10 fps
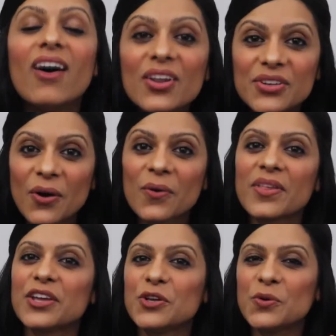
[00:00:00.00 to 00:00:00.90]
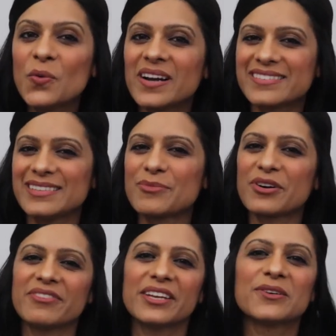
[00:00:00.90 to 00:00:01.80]
all know that you want to see
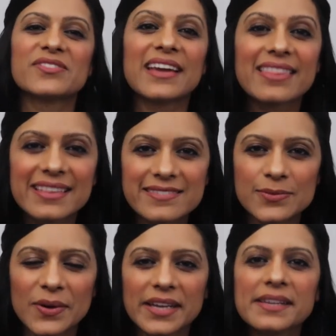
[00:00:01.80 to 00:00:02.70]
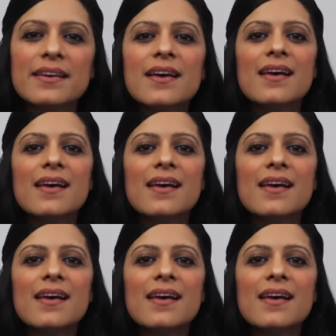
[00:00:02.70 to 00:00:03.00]
more videos like this one.